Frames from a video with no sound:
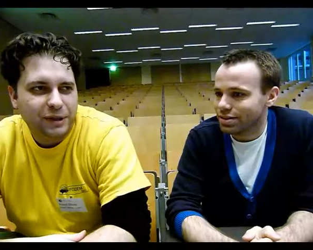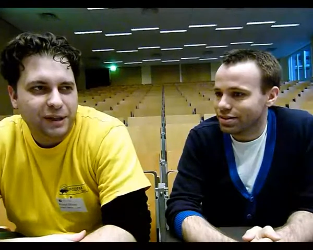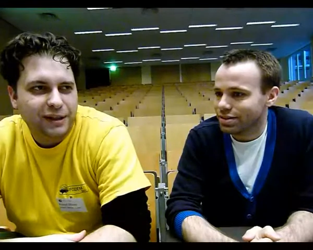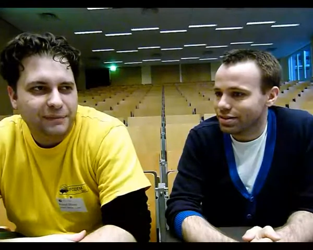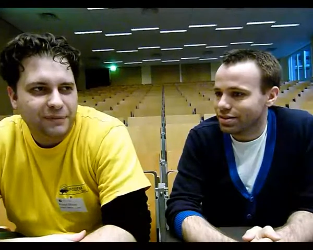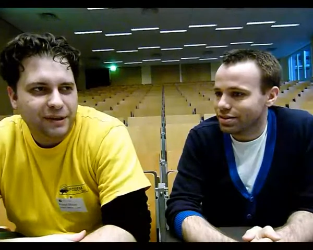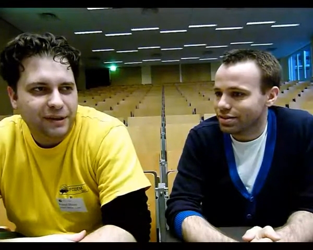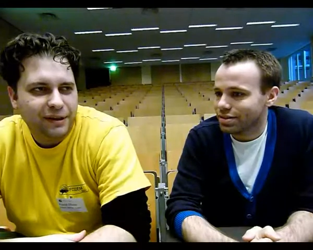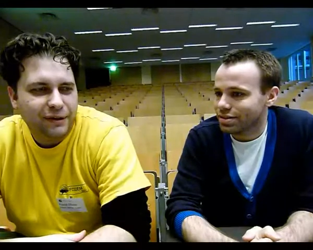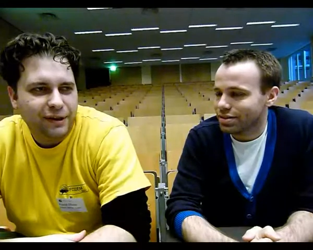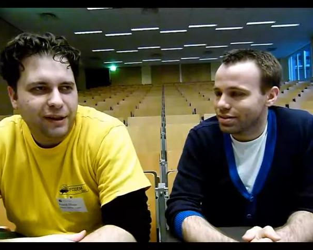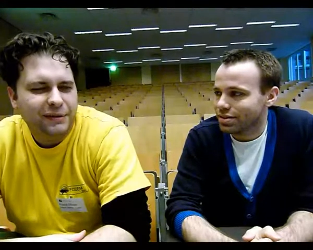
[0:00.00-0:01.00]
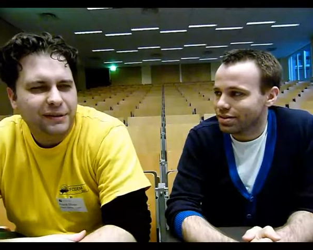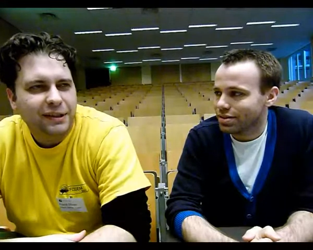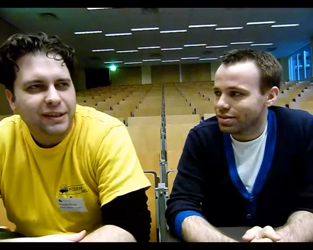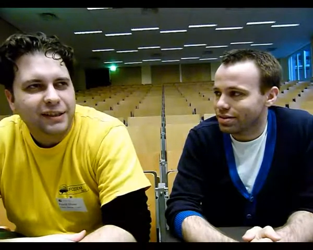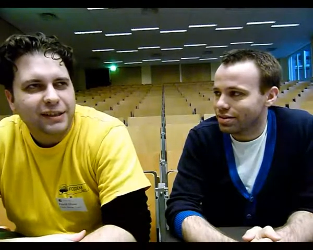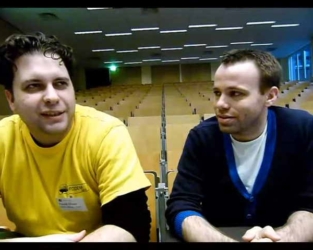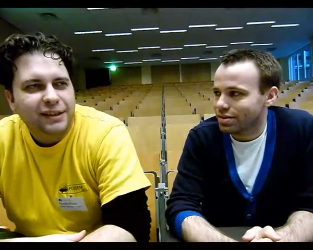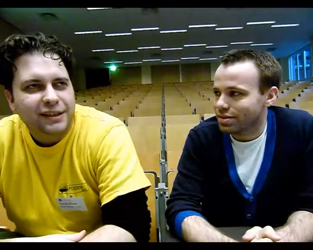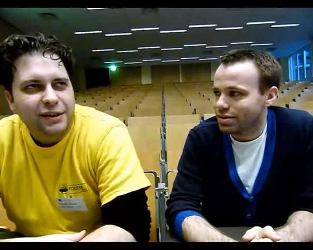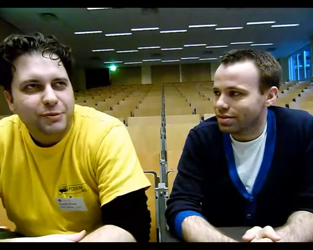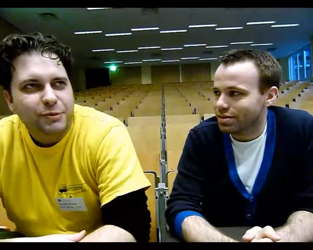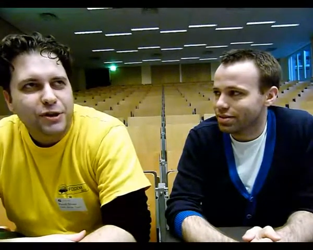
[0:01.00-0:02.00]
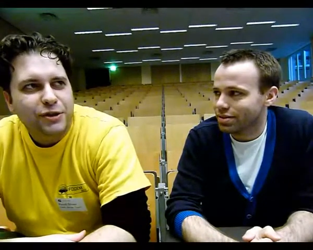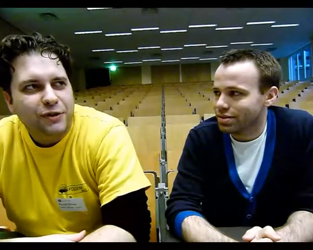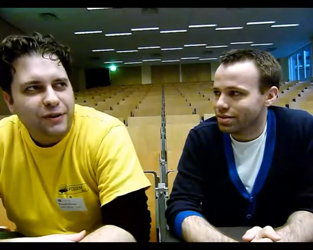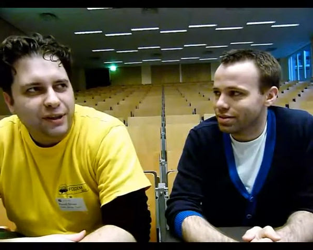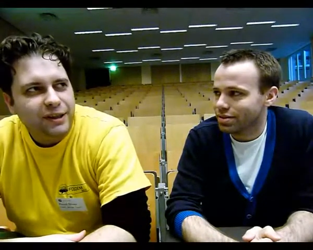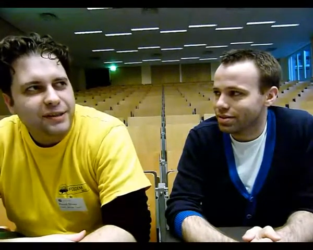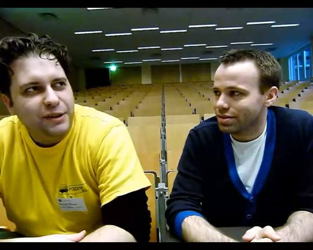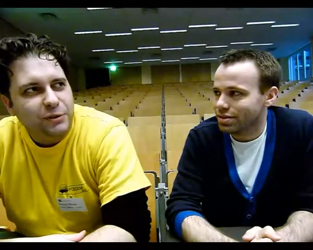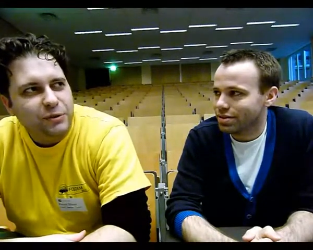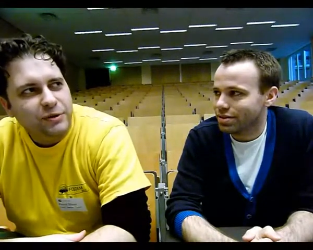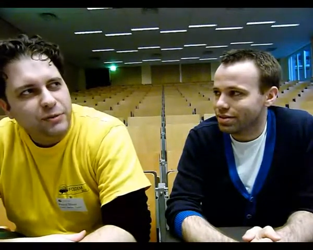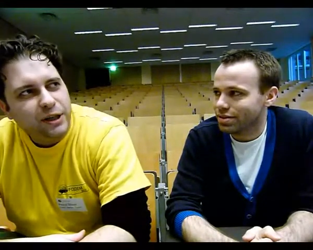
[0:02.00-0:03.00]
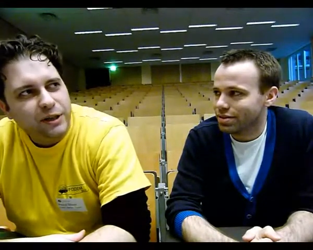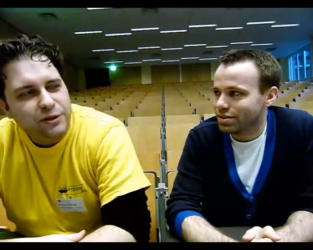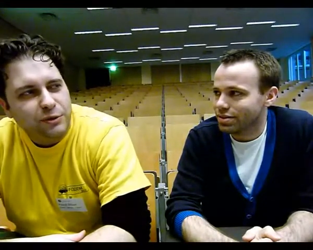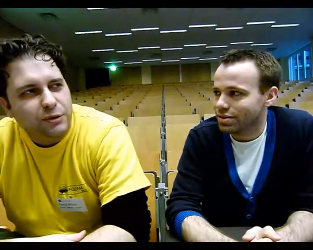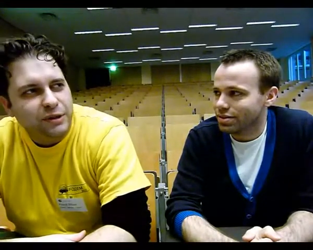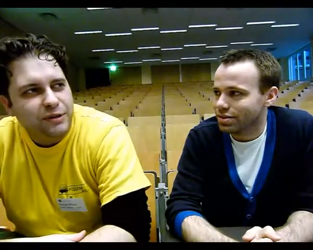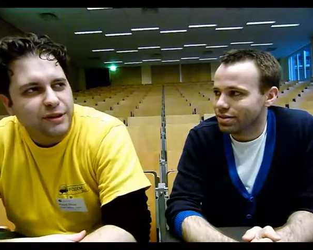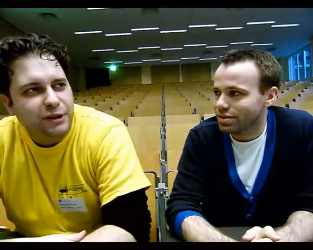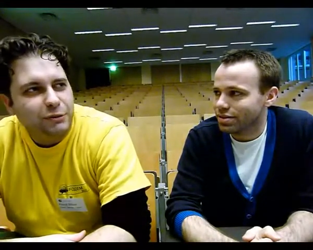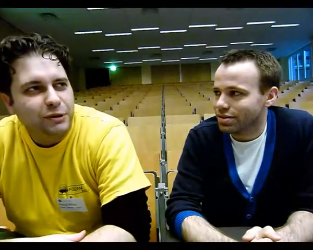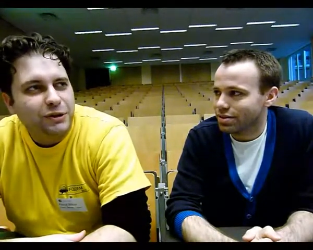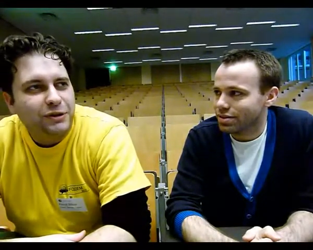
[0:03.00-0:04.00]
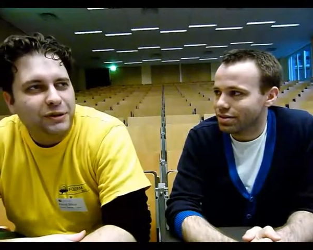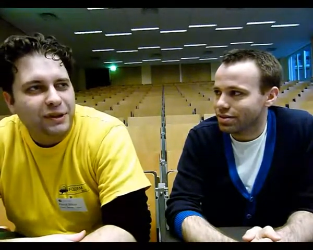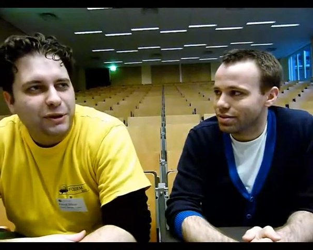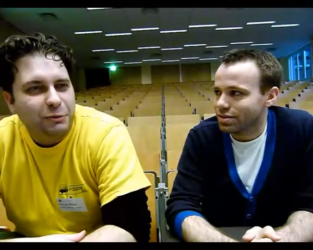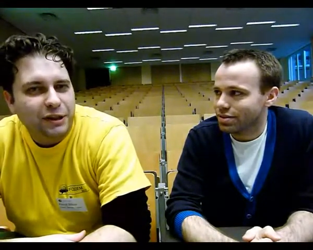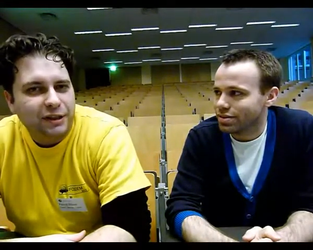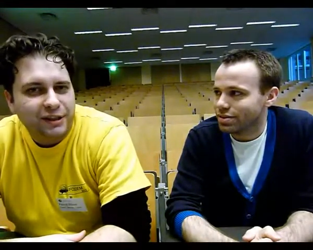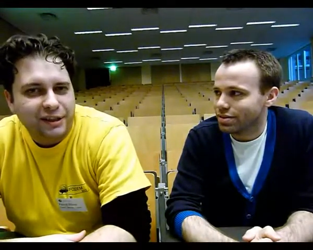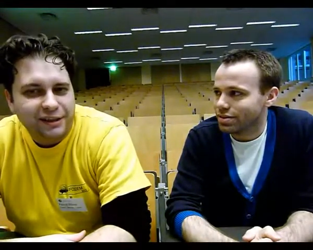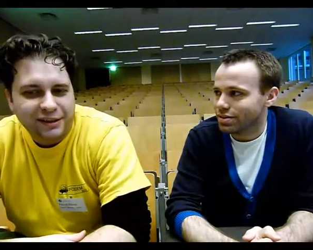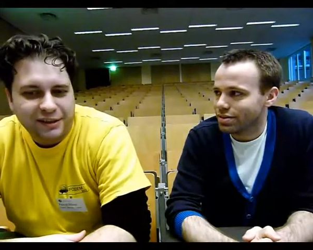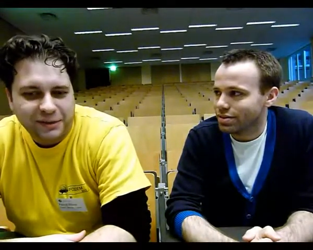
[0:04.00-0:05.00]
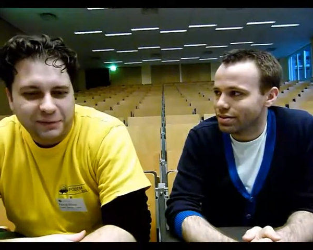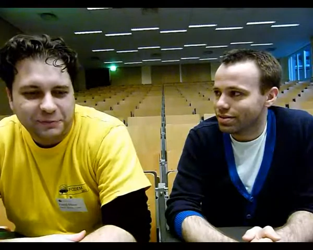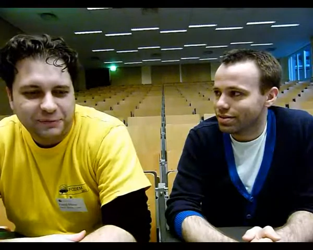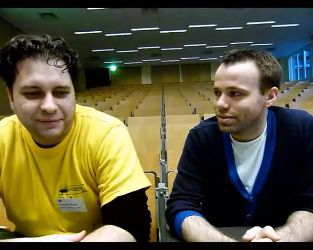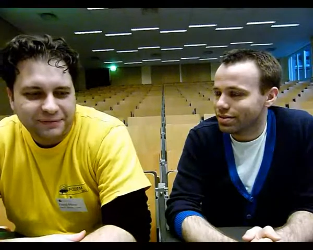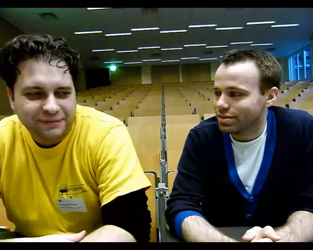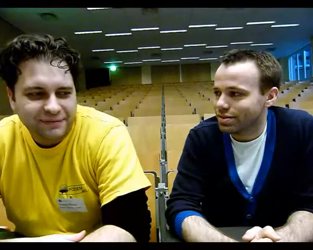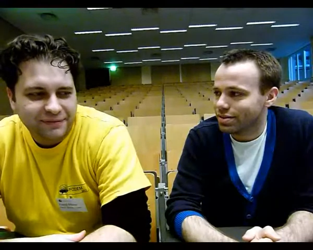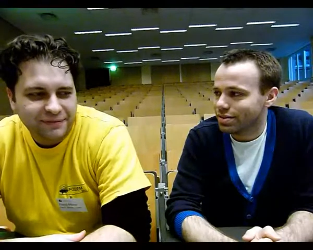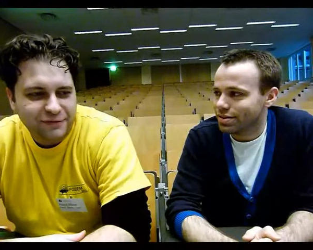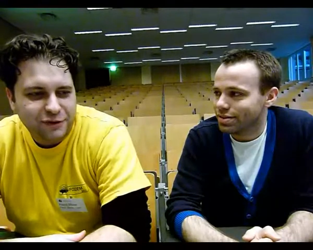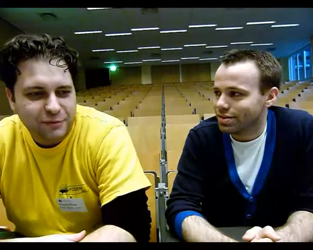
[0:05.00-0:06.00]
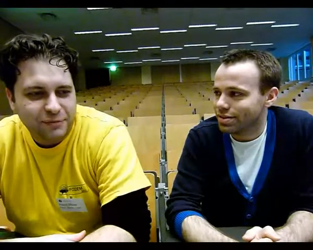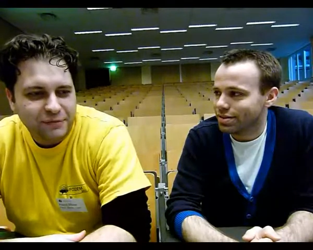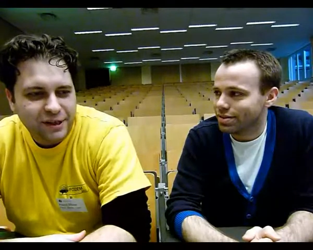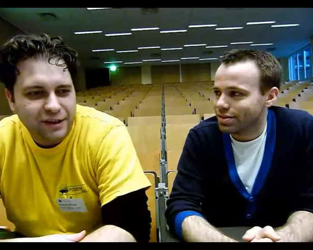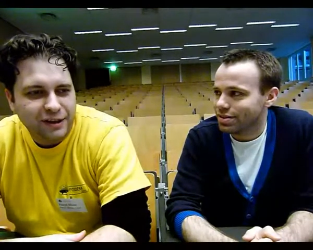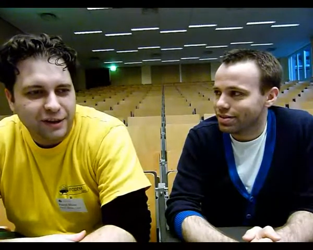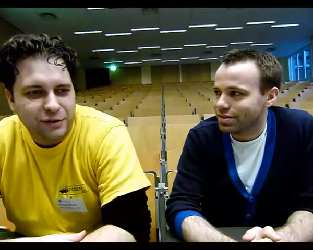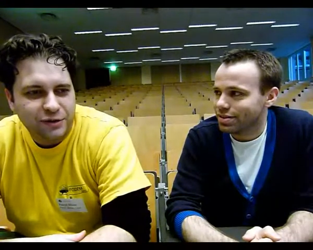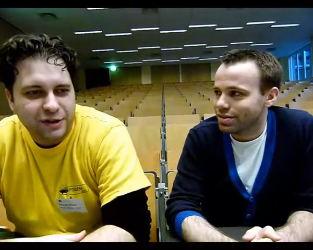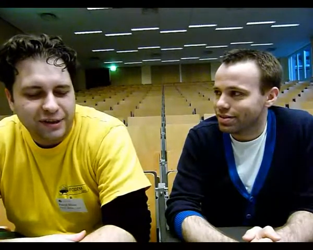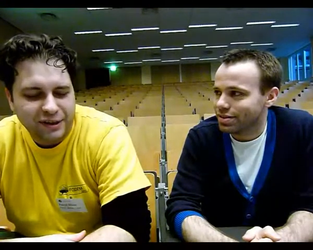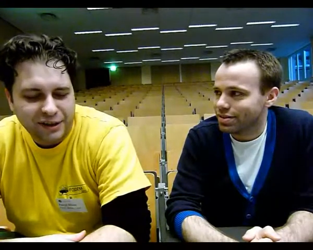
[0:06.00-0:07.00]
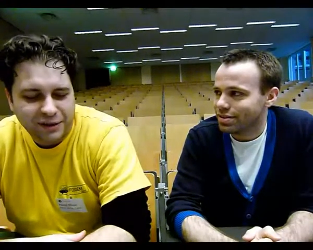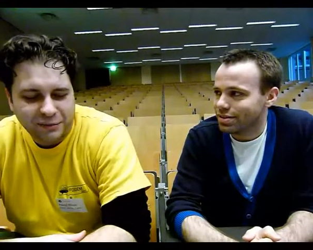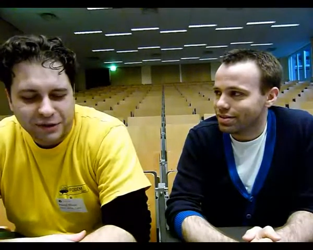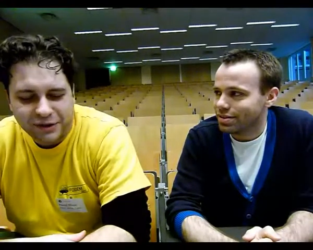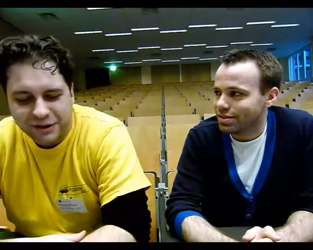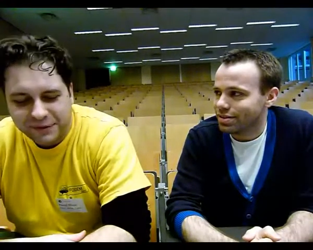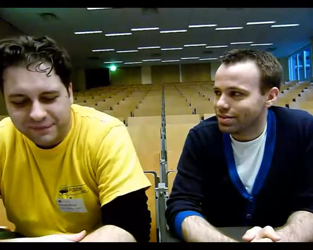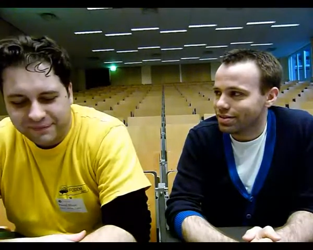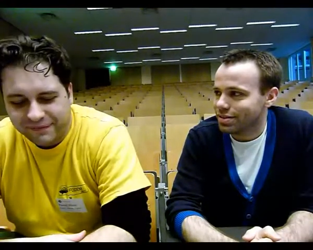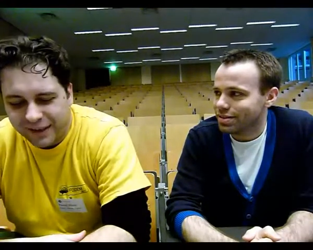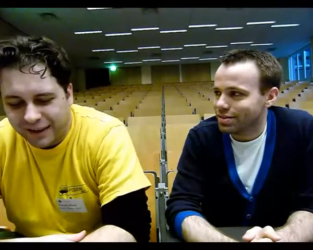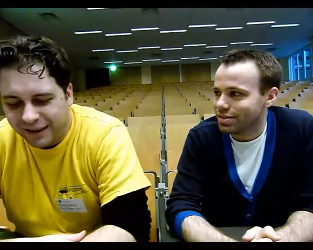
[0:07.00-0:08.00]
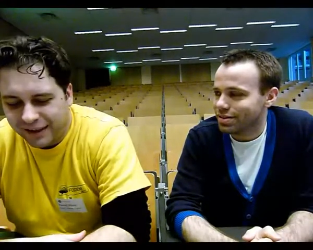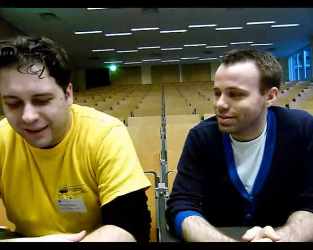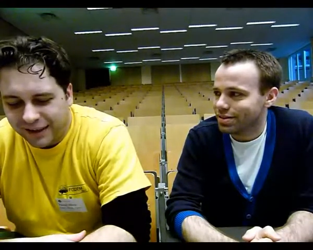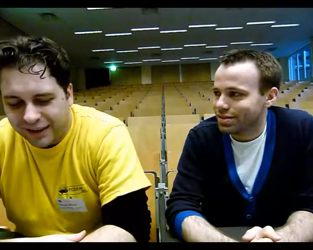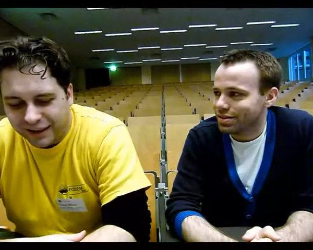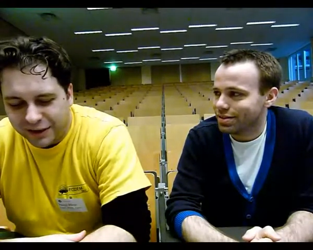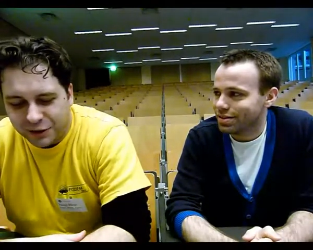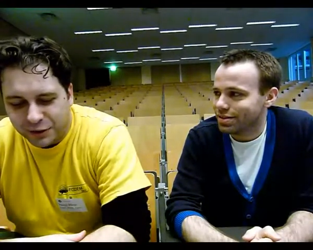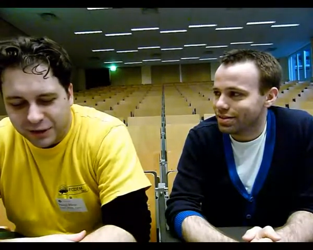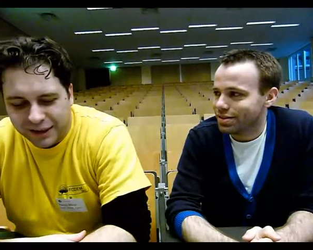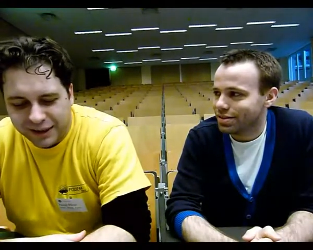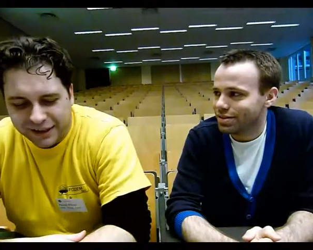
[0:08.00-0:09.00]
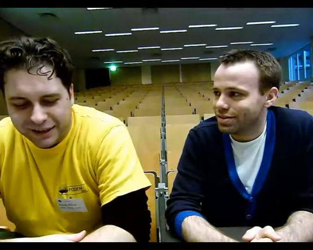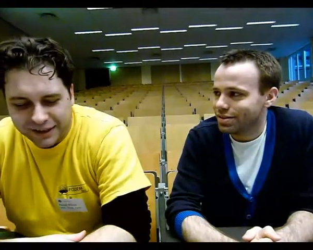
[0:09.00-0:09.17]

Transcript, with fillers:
Speaker 1: had, I think, the special thing this year was we had someone sleep into in the building um, from Saturday to Sunday, which didn't quite,